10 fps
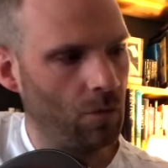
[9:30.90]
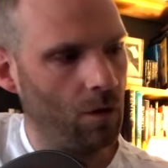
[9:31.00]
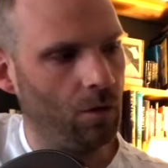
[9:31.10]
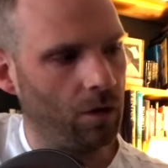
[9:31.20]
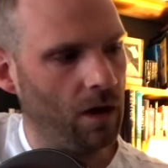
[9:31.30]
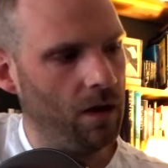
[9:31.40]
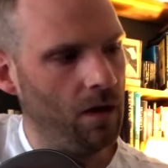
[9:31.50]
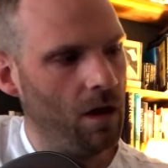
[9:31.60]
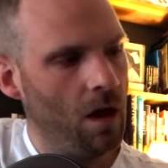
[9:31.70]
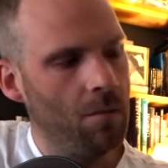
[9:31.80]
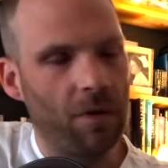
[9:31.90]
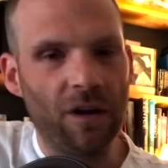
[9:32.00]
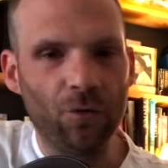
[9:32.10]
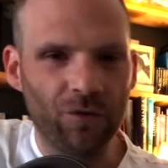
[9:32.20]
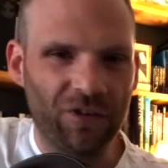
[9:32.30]
Okay, but in
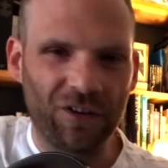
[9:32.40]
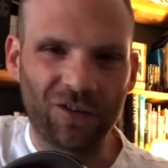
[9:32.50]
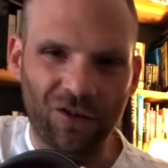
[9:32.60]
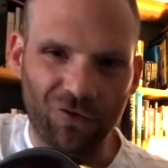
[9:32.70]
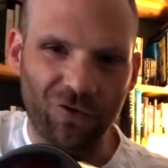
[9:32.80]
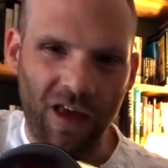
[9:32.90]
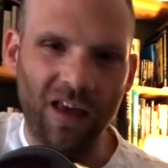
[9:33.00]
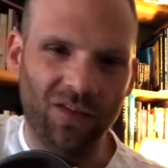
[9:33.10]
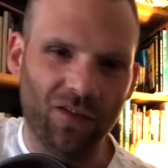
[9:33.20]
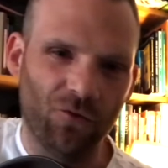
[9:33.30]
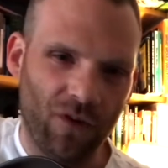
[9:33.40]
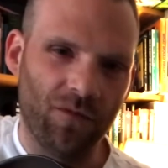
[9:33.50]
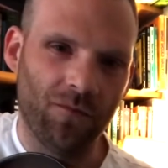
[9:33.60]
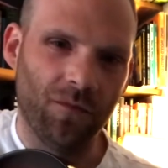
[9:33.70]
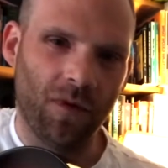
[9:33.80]
order to create the
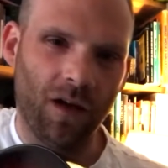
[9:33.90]
rhythm